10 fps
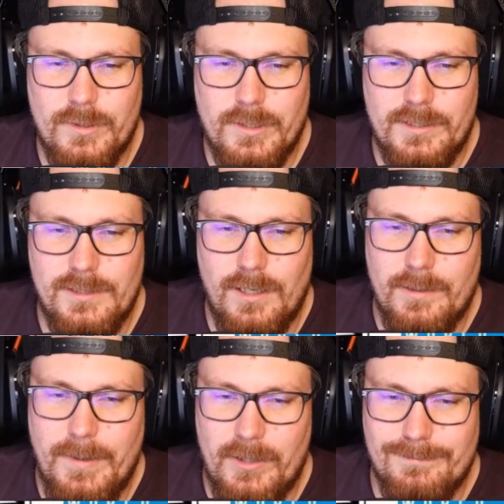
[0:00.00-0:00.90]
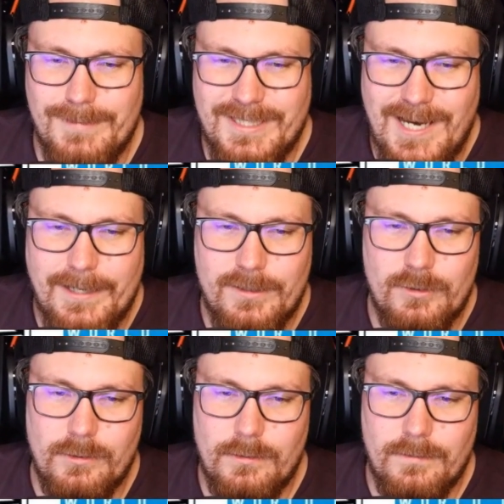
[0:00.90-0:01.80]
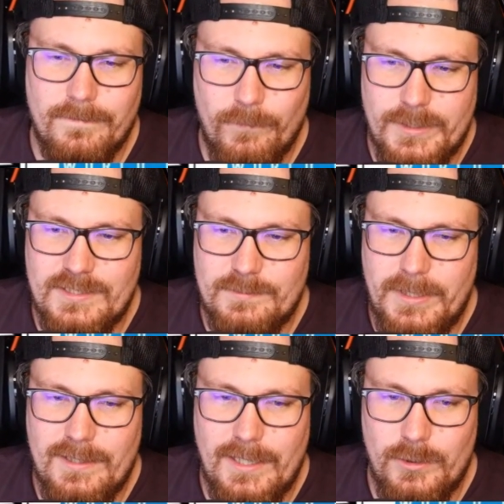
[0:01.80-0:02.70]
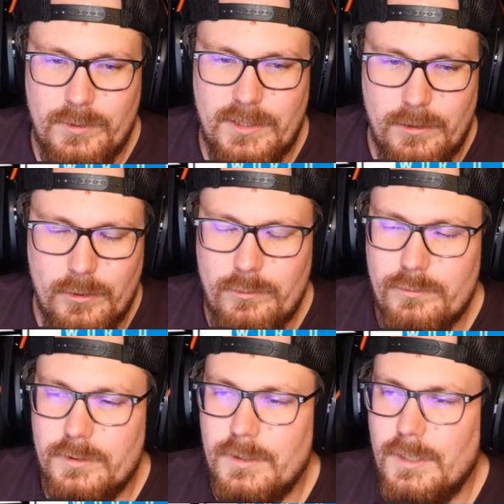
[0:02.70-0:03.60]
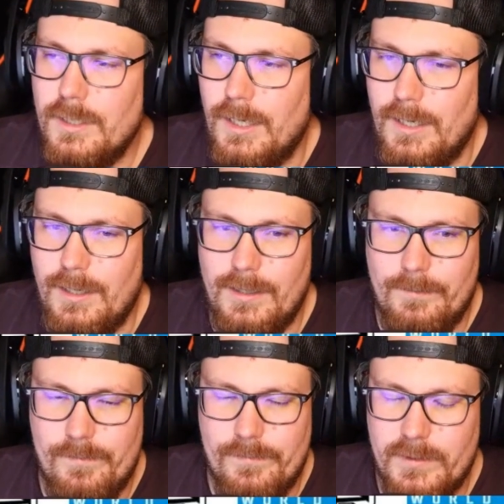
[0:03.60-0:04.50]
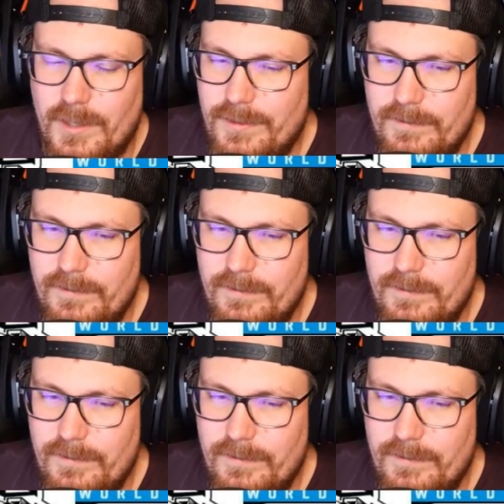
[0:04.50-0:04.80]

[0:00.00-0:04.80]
we're going to talk about mechanical free speed that you can use. Nothing